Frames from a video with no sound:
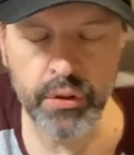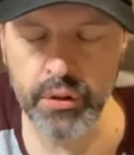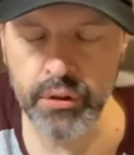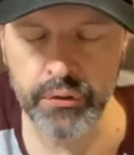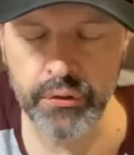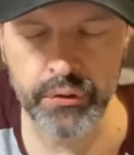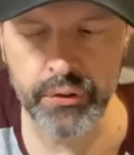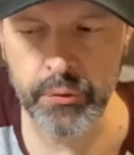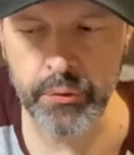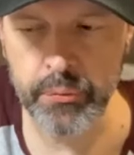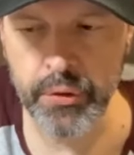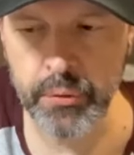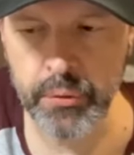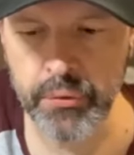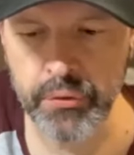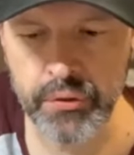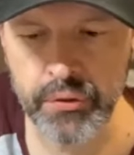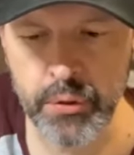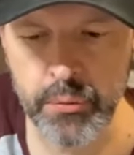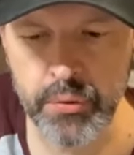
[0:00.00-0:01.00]
But I'm feeling like
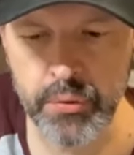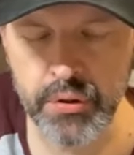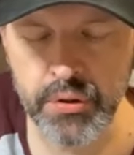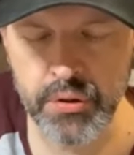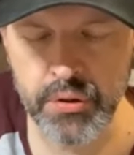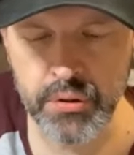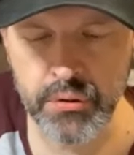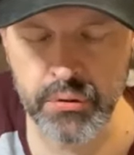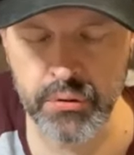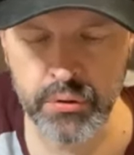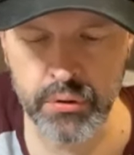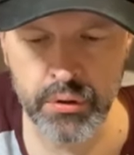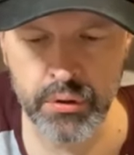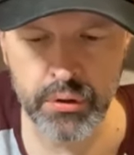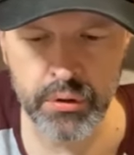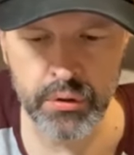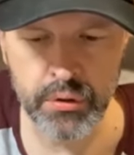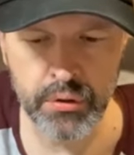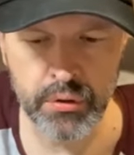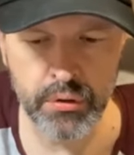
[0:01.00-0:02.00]
some type of stomach
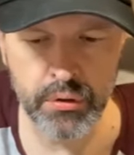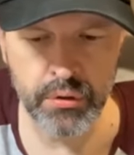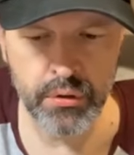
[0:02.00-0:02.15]
issue.